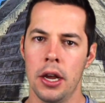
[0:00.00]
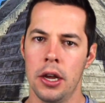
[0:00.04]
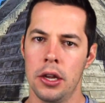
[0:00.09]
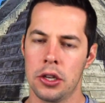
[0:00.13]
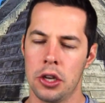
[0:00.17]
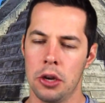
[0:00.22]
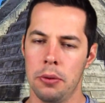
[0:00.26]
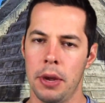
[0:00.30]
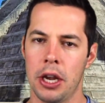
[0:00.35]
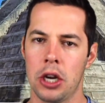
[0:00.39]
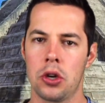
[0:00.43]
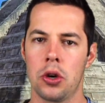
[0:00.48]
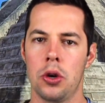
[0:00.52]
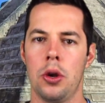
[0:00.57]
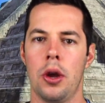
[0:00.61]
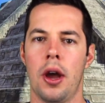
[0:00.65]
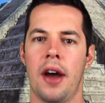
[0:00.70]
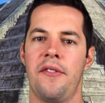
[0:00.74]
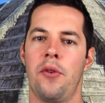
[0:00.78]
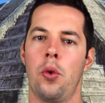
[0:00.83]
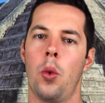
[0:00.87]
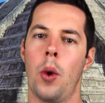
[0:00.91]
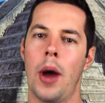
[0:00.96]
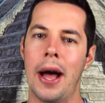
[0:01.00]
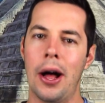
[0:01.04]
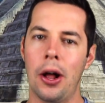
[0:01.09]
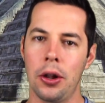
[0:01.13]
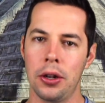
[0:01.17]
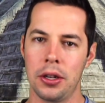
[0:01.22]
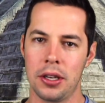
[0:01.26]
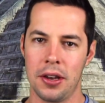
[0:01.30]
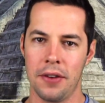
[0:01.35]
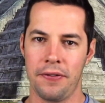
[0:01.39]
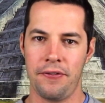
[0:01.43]
So make sure you have
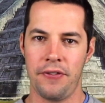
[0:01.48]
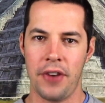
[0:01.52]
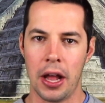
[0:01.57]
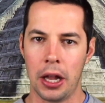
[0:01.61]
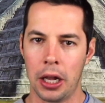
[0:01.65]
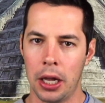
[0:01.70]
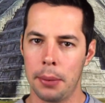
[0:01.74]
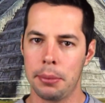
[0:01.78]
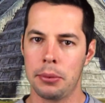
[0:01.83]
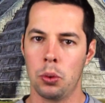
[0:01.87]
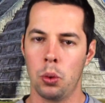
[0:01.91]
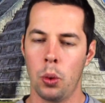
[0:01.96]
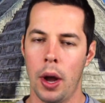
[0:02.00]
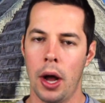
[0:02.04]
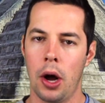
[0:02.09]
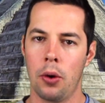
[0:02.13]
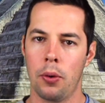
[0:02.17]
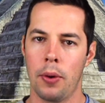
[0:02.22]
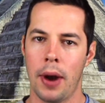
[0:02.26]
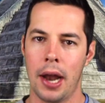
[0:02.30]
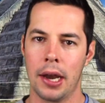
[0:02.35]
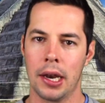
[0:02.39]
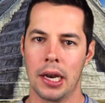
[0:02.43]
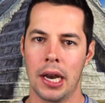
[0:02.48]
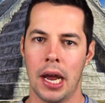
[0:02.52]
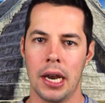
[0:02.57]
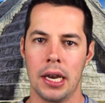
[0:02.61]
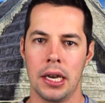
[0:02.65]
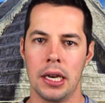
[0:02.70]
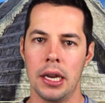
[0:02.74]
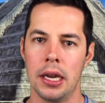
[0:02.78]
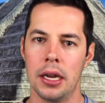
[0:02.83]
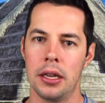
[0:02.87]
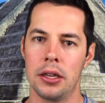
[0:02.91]
well-developed, well-rounded
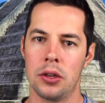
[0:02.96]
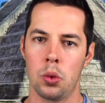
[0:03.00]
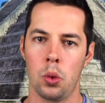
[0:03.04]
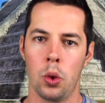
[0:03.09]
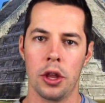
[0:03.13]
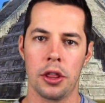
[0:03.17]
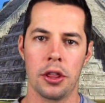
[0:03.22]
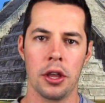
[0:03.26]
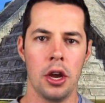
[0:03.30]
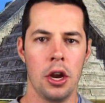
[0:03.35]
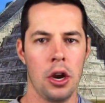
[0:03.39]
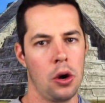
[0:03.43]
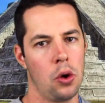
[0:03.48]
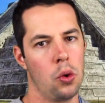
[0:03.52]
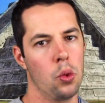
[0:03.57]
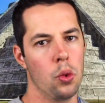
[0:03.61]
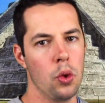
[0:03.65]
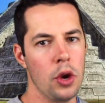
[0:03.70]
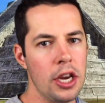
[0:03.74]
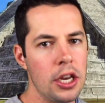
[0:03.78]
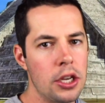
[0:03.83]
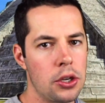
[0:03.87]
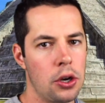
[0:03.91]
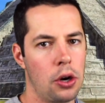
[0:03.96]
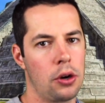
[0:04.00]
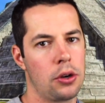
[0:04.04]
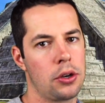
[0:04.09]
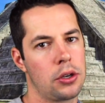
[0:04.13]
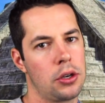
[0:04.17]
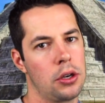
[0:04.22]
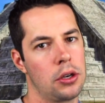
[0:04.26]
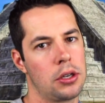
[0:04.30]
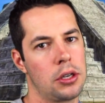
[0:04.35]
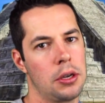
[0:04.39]
ideas with
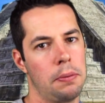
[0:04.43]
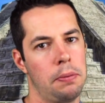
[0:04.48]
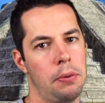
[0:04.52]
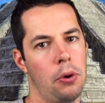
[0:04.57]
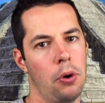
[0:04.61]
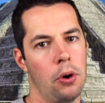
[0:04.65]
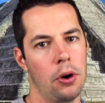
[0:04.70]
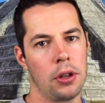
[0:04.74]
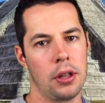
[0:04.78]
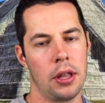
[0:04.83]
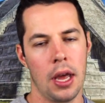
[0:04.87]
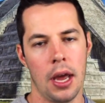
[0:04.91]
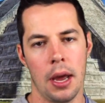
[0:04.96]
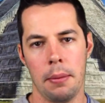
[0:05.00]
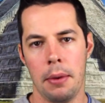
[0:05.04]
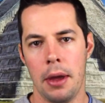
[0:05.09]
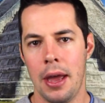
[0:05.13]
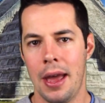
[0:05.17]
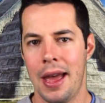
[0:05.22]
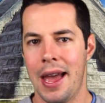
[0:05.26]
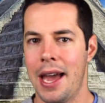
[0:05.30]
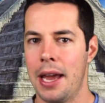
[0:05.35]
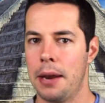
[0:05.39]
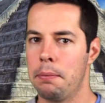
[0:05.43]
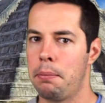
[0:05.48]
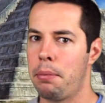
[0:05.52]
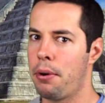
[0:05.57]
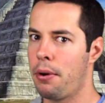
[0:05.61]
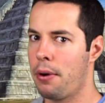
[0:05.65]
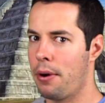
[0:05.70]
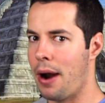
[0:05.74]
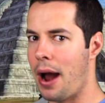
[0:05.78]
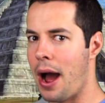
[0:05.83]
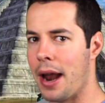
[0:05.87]
research to support them and
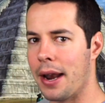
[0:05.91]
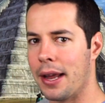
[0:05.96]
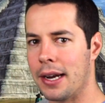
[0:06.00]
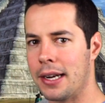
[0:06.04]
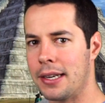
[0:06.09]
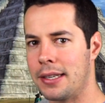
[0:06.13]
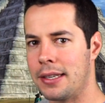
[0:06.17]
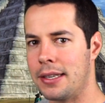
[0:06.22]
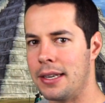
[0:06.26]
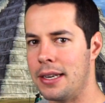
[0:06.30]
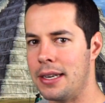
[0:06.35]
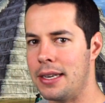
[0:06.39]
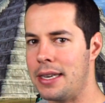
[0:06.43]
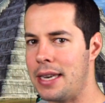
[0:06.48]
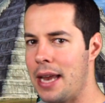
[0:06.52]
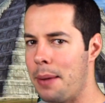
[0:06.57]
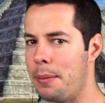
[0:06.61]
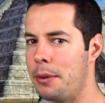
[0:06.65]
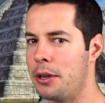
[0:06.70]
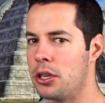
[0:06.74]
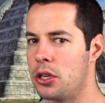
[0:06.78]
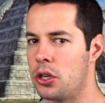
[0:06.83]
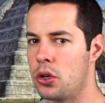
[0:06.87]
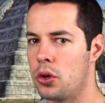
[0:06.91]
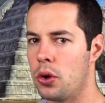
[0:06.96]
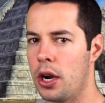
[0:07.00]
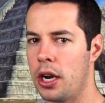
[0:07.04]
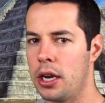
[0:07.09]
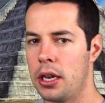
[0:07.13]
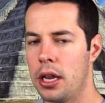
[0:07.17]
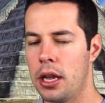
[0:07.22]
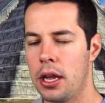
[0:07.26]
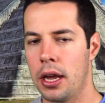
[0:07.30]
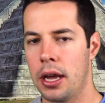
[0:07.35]
products to
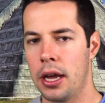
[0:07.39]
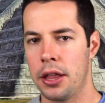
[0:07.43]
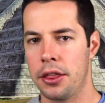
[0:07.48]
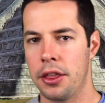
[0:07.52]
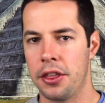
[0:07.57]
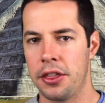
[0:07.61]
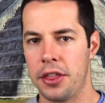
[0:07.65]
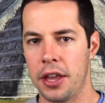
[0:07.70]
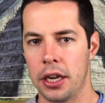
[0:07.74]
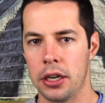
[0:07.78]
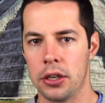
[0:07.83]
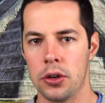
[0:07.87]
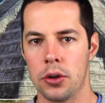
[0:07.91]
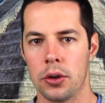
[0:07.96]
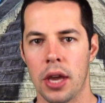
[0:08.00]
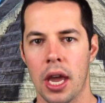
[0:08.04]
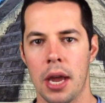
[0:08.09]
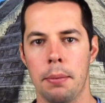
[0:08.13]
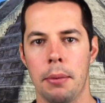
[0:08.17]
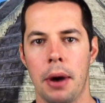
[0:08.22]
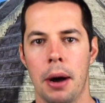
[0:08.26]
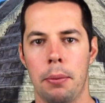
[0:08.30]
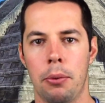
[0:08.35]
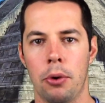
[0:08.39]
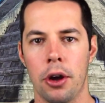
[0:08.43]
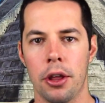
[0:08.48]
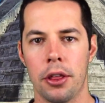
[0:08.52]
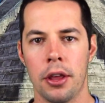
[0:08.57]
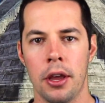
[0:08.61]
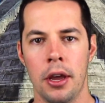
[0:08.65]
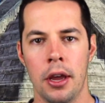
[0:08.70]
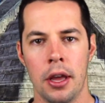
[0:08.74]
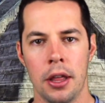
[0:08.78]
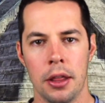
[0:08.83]
demonstrate the things you came up
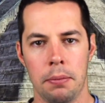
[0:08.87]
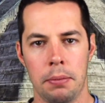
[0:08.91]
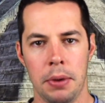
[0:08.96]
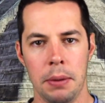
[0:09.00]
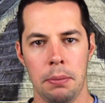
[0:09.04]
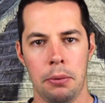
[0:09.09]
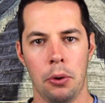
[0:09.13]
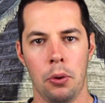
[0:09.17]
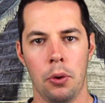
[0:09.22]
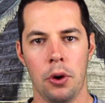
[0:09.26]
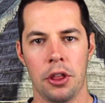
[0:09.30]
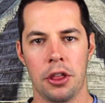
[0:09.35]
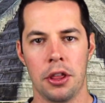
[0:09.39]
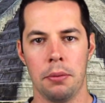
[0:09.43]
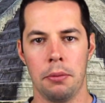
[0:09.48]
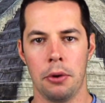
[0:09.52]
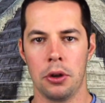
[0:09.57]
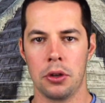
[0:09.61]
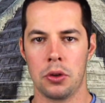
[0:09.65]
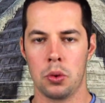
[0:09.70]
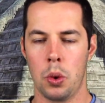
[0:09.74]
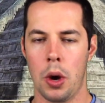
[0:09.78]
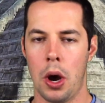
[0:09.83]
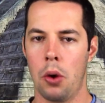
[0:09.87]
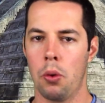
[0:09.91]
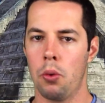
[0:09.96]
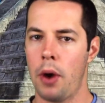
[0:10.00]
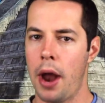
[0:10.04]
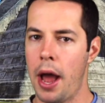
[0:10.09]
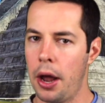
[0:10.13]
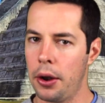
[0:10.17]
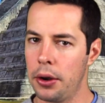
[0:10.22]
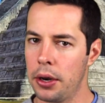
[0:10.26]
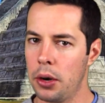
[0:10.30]
with. People with the most
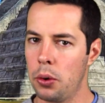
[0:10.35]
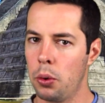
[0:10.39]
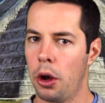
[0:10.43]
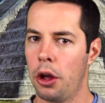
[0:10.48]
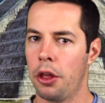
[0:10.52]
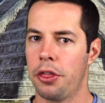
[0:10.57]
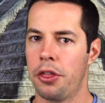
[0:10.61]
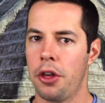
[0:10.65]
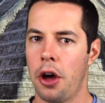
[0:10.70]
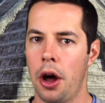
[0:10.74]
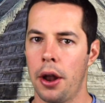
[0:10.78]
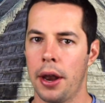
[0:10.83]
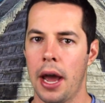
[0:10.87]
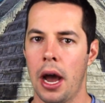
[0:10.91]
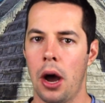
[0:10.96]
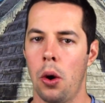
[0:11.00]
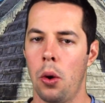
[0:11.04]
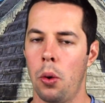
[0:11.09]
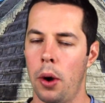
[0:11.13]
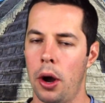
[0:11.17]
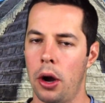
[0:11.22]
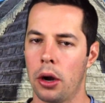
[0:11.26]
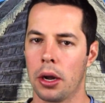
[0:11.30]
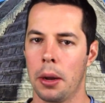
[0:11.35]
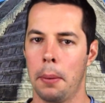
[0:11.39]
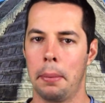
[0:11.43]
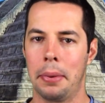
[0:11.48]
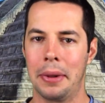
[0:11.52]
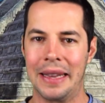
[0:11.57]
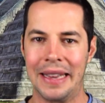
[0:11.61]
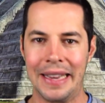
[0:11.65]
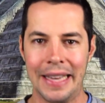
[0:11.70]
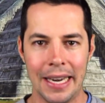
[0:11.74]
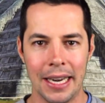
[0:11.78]
well-rounded, well-thought-out,
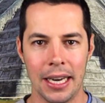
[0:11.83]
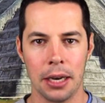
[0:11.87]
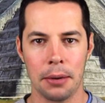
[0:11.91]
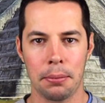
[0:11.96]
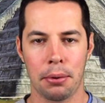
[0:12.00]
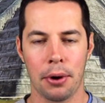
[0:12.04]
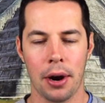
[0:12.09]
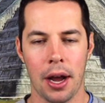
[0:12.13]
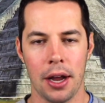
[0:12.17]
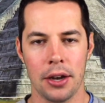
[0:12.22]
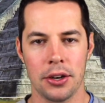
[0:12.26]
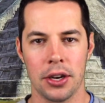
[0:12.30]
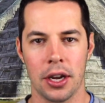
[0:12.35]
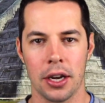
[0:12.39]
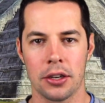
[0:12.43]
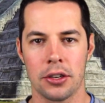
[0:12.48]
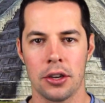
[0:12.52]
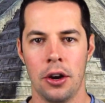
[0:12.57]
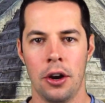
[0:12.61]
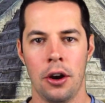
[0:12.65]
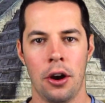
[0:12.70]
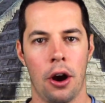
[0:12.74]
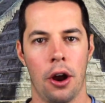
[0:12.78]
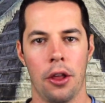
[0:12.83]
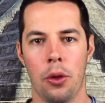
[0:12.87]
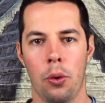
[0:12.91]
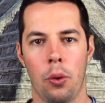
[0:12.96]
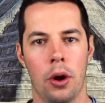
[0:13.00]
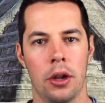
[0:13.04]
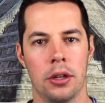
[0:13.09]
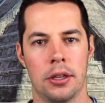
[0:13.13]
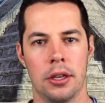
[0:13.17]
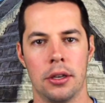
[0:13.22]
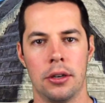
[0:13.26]
well-completed projects are the
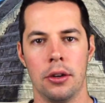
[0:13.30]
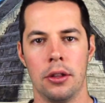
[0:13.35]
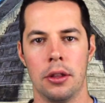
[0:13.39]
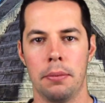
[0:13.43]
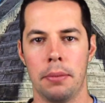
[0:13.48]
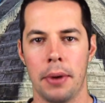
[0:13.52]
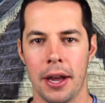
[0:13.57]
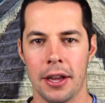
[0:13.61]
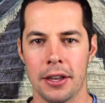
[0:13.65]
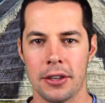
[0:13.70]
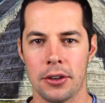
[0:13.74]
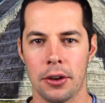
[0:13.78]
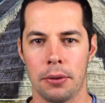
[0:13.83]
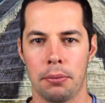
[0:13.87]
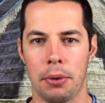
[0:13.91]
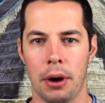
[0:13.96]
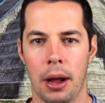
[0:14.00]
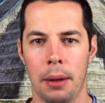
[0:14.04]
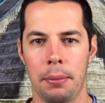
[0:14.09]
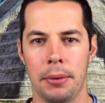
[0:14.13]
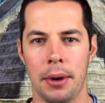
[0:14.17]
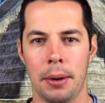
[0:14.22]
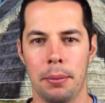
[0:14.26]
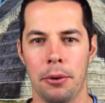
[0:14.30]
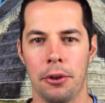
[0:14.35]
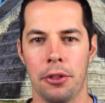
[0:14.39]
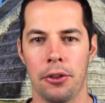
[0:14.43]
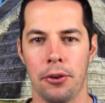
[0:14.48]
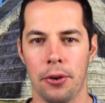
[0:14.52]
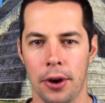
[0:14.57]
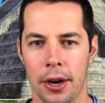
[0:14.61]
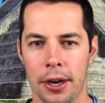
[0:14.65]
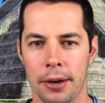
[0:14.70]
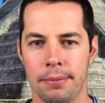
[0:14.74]
ones that do the best on problem number
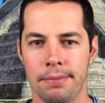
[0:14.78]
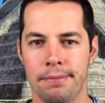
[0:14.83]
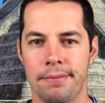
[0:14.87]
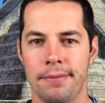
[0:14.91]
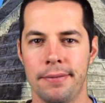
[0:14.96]
3.